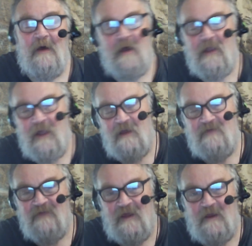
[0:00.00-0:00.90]
A lyre
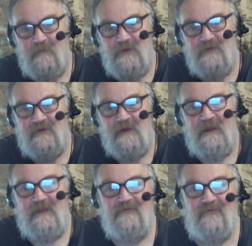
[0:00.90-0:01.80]
is like a musical
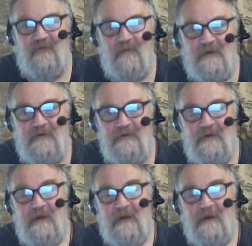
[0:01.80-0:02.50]
instrument.